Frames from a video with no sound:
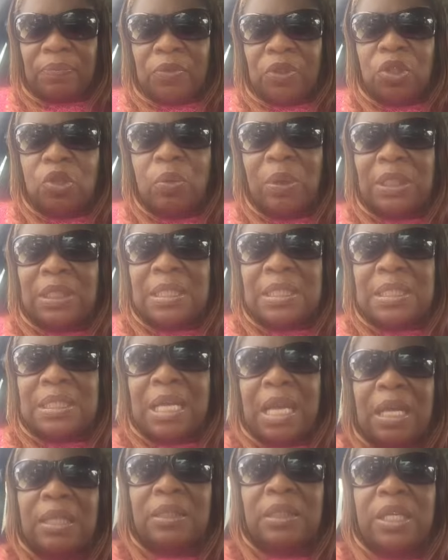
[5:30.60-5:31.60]
You
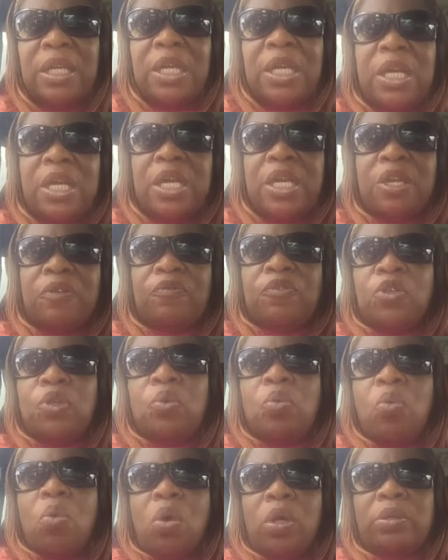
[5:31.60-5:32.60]
understand? If you
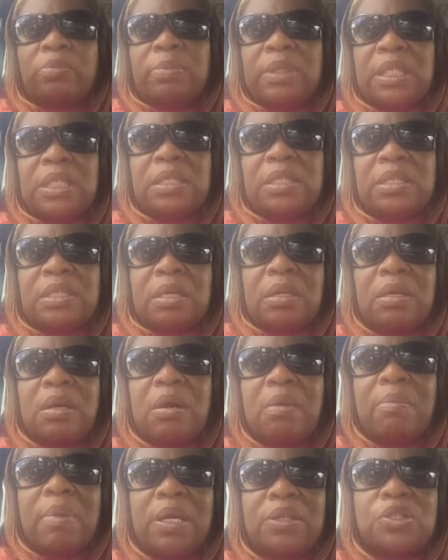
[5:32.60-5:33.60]
want me to
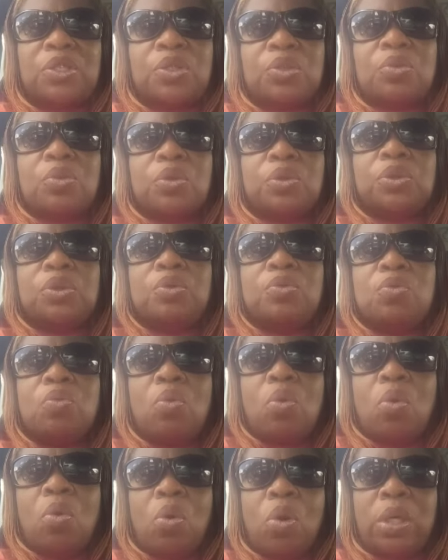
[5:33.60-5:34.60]
come back to you, or you
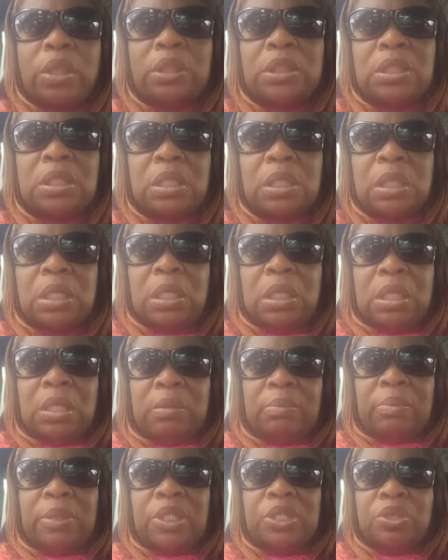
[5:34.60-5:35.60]
want
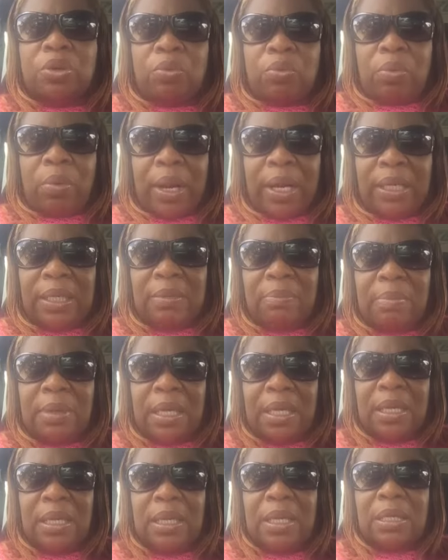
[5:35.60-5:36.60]
me to
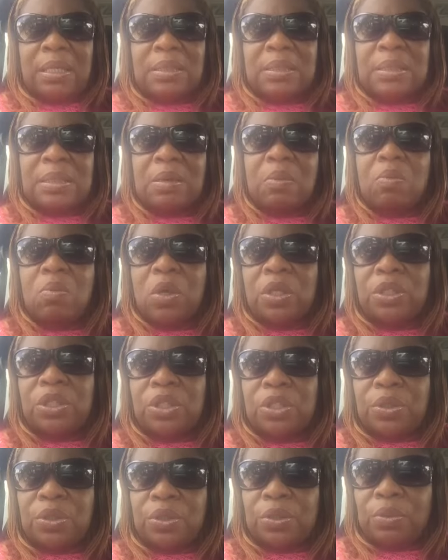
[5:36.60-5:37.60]
recommend someone
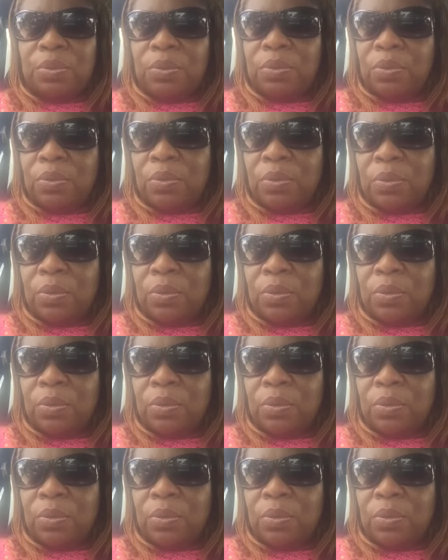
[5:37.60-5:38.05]
to you,